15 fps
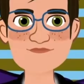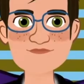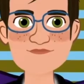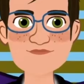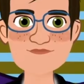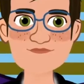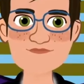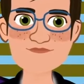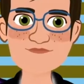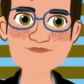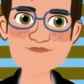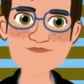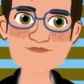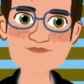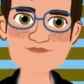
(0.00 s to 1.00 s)
He
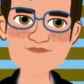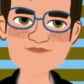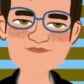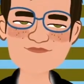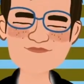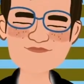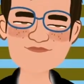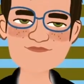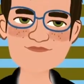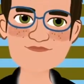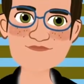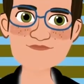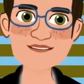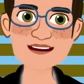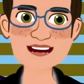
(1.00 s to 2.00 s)
seemed very kind,
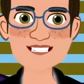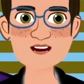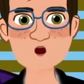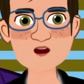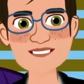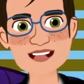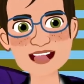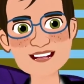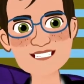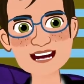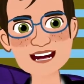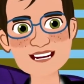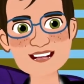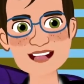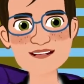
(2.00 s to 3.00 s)
and he quietly
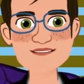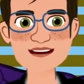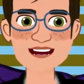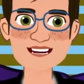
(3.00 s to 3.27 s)
asked for my